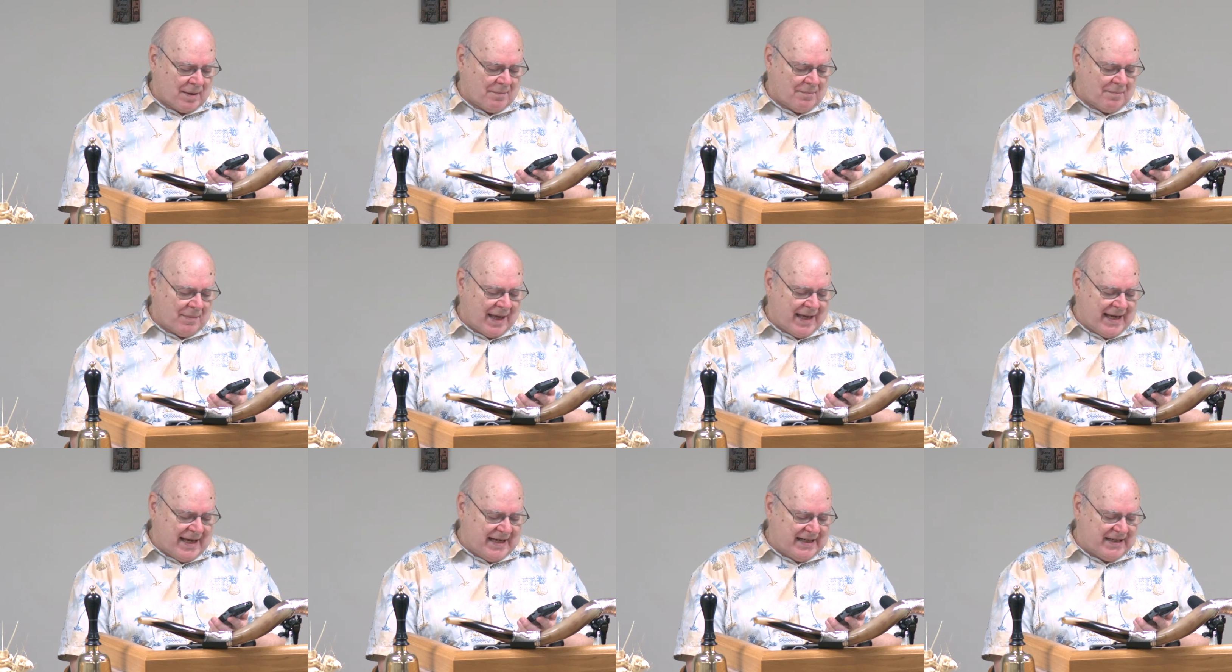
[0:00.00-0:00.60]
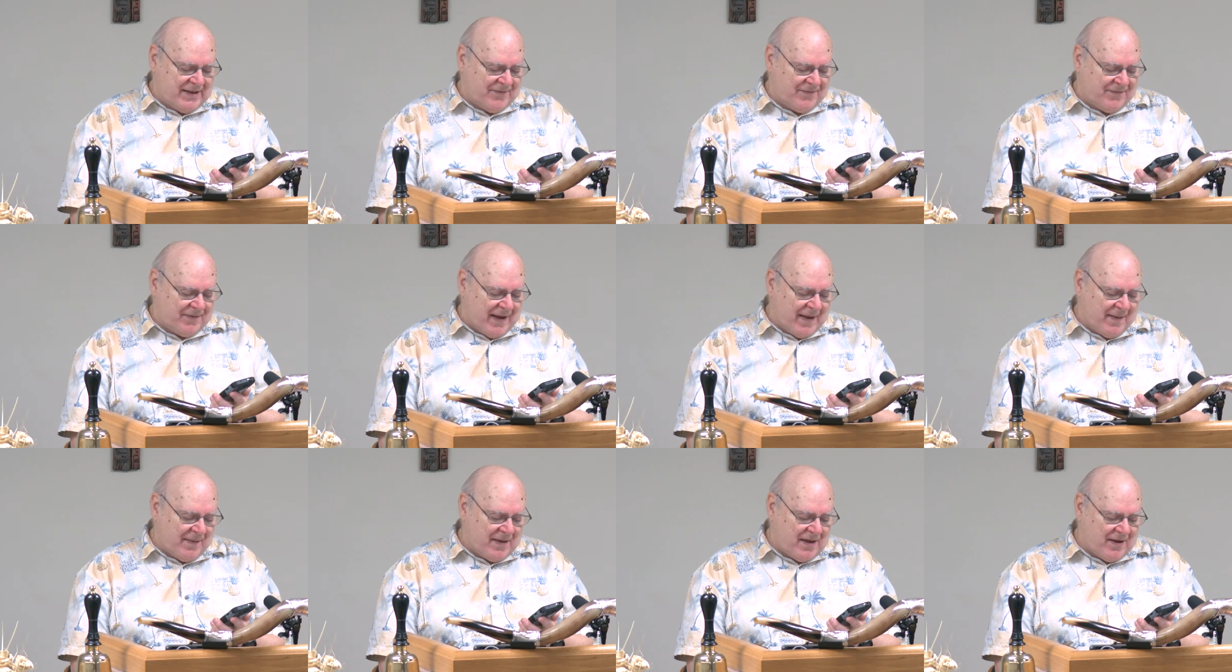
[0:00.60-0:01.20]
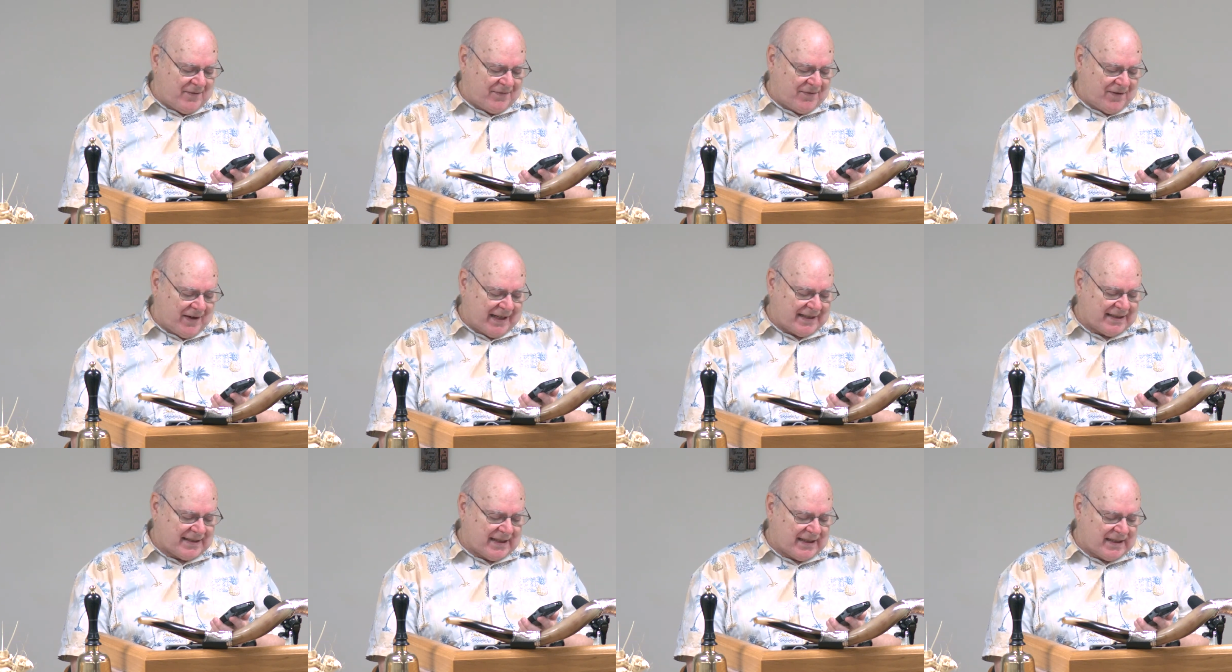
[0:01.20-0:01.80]
May he defend the
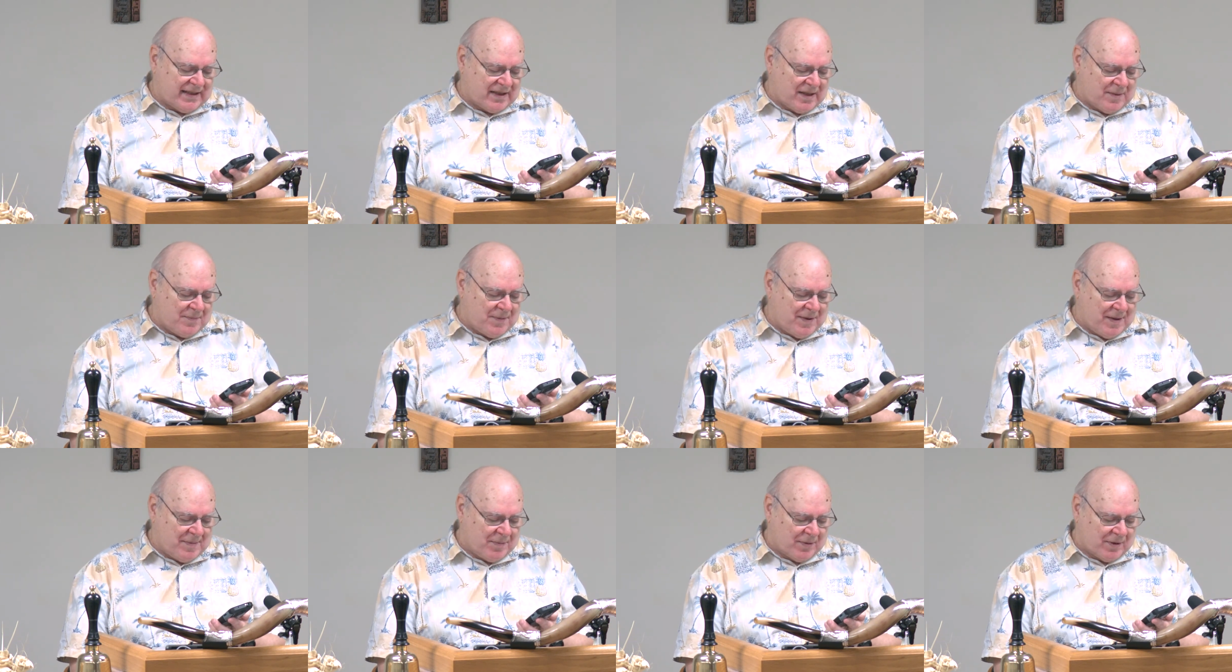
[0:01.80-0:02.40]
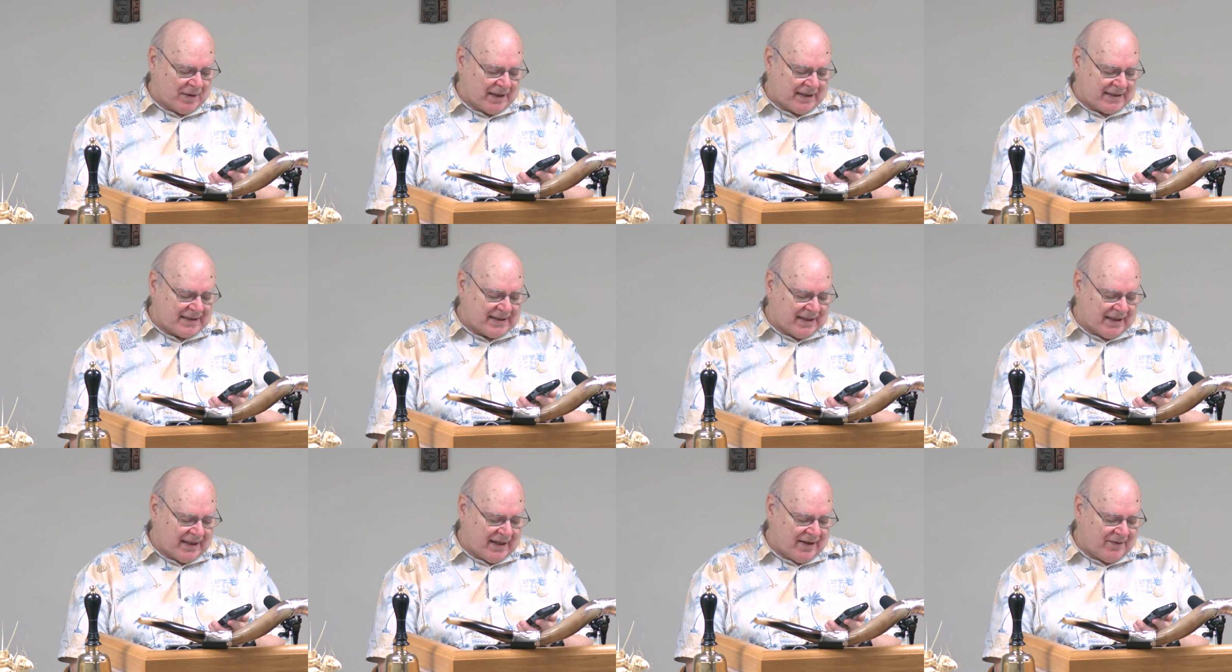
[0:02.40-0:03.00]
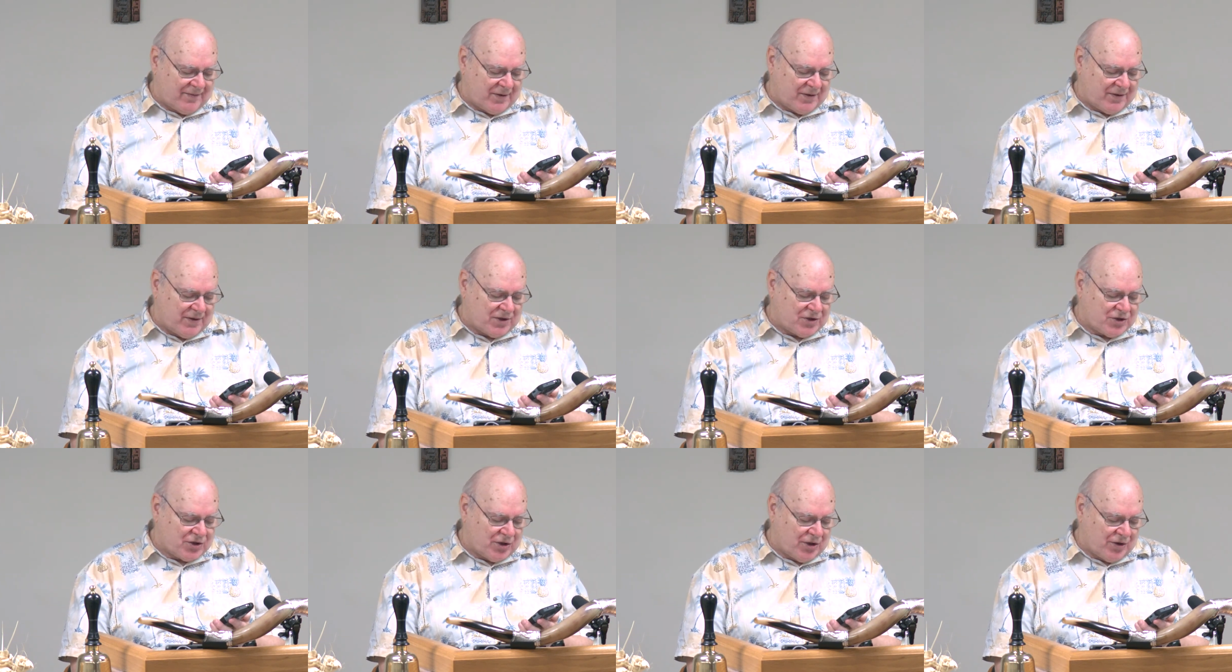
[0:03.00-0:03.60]
afflicted of the people and deliver
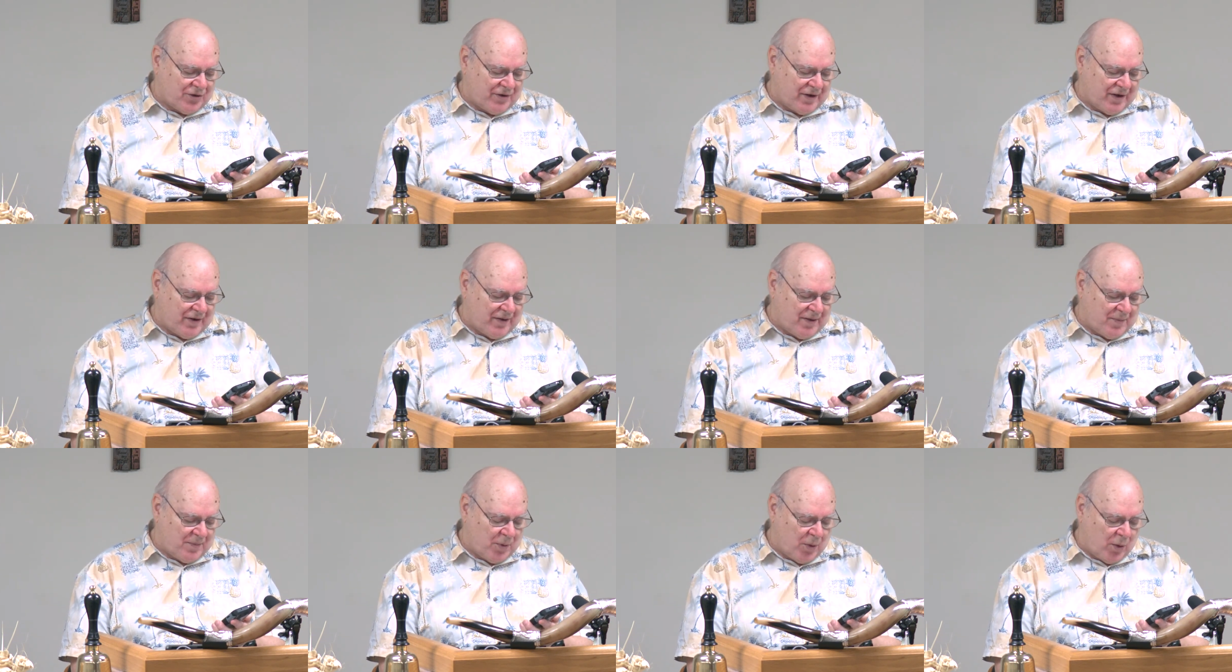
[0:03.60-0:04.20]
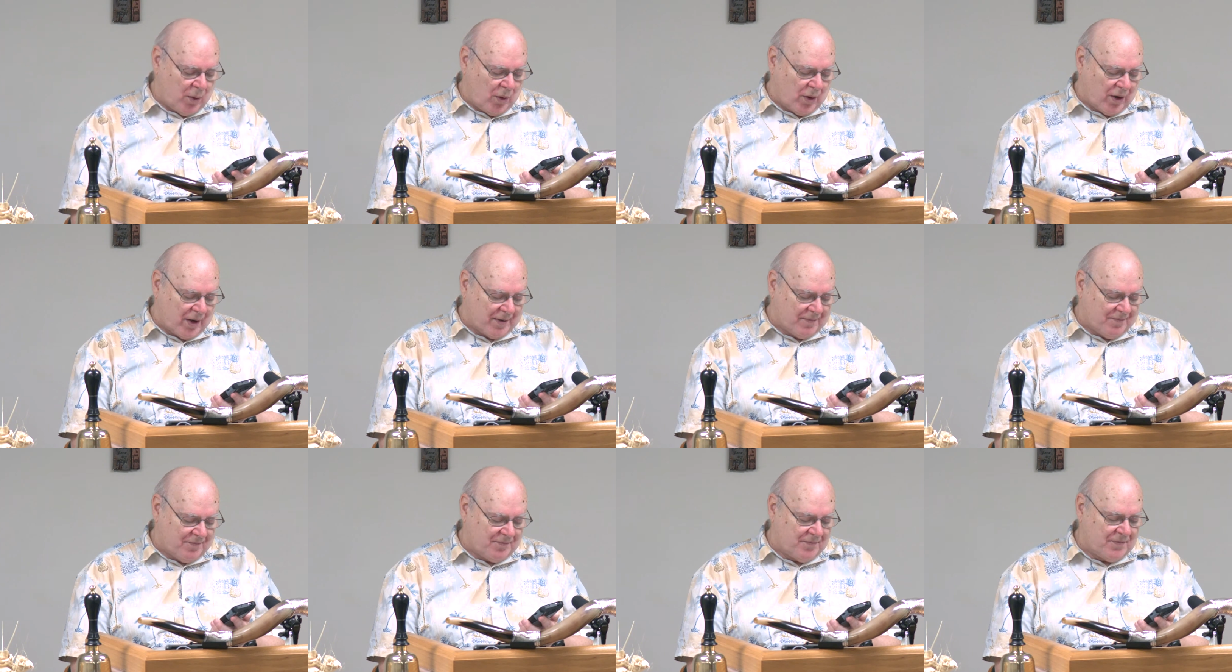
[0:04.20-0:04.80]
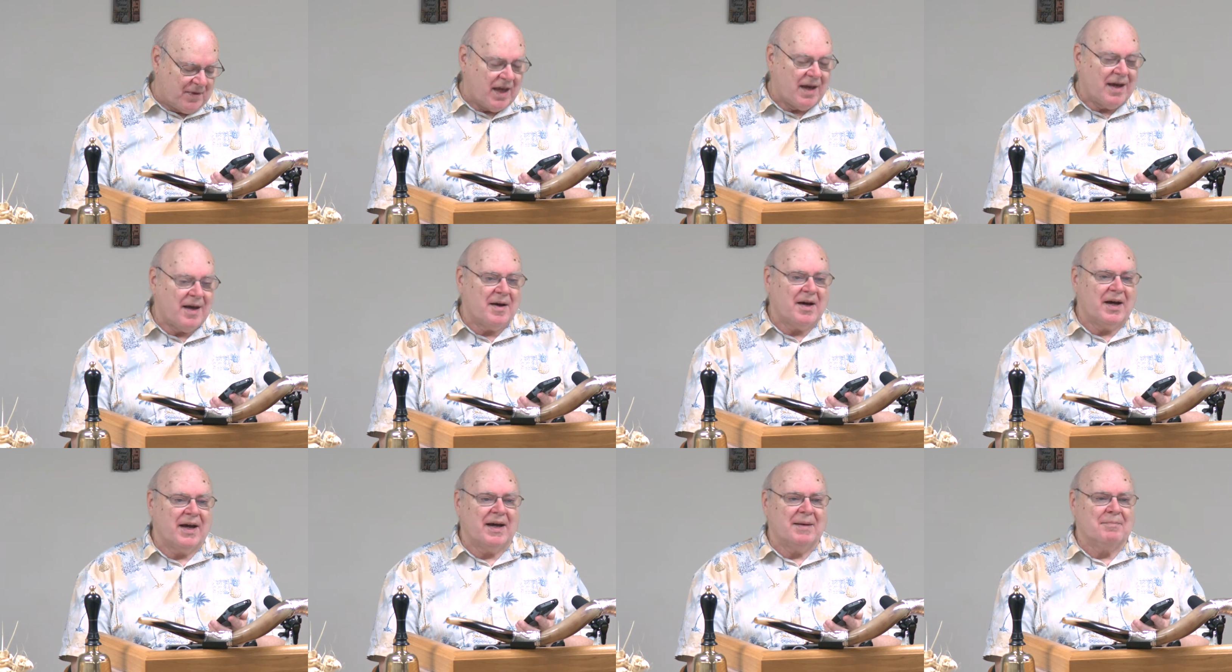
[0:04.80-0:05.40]
the children of the poor,
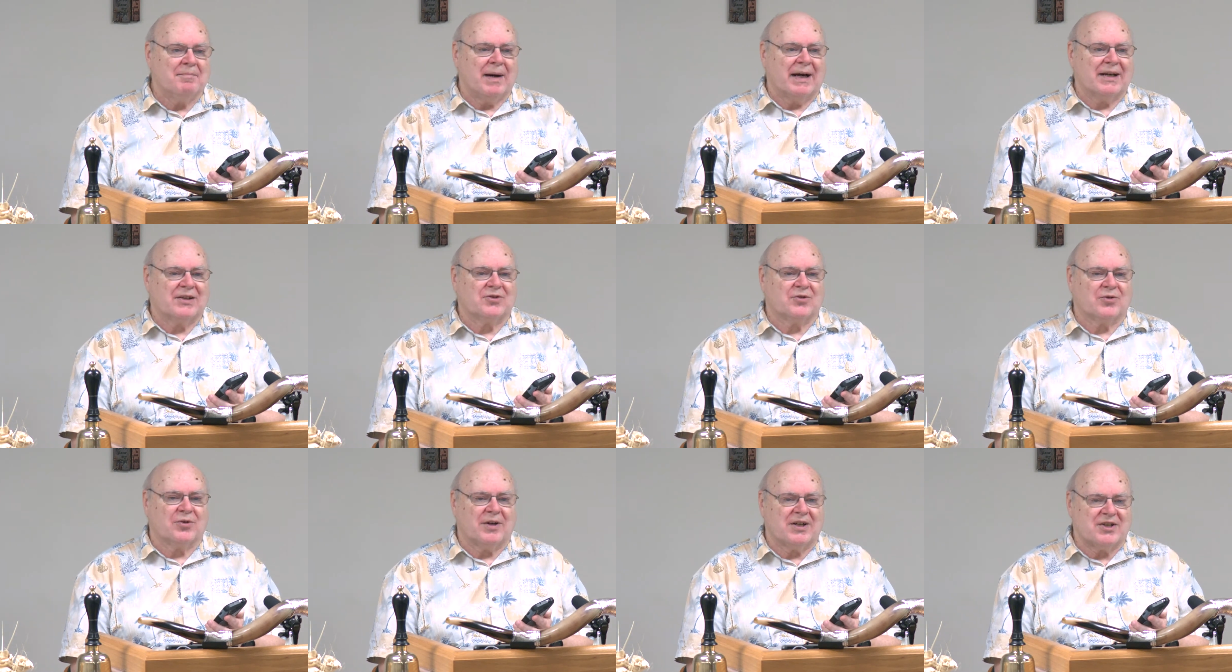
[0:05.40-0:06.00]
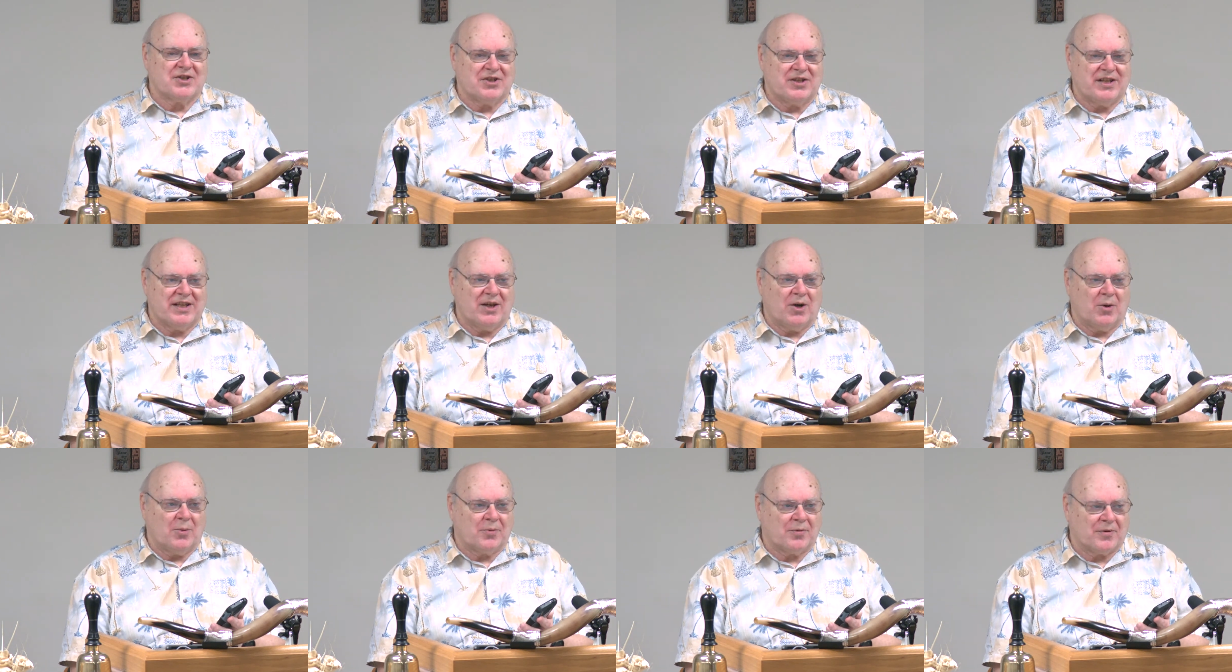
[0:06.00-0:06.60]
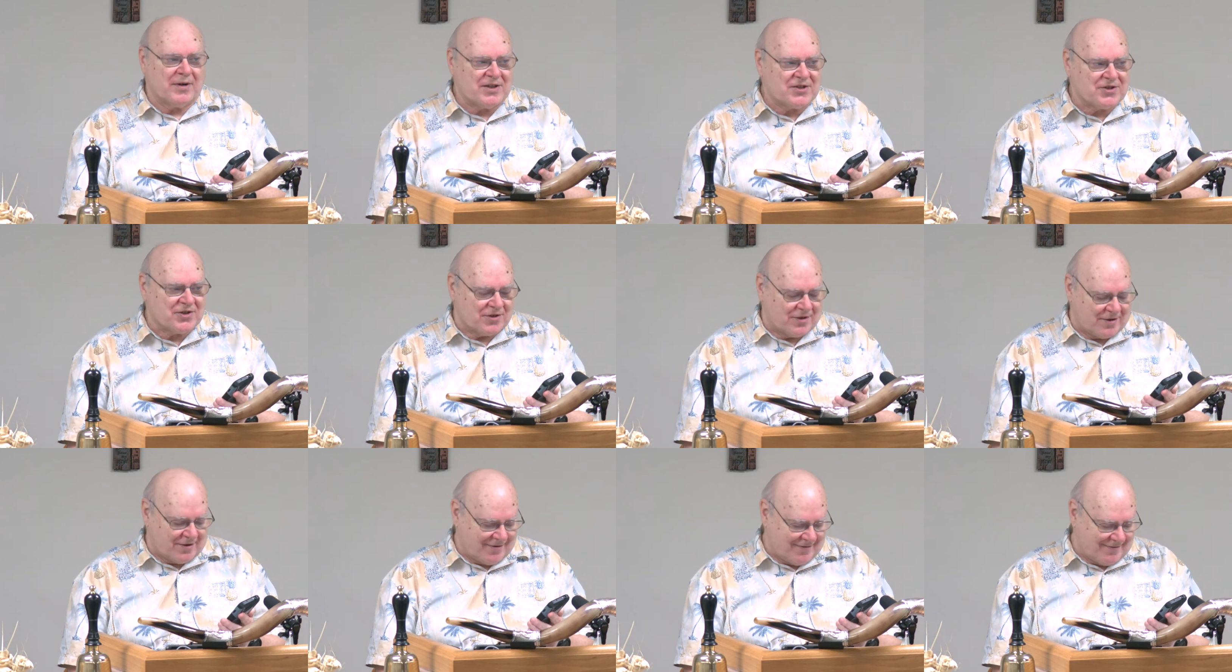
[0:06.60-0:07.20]
but crush the oppressor.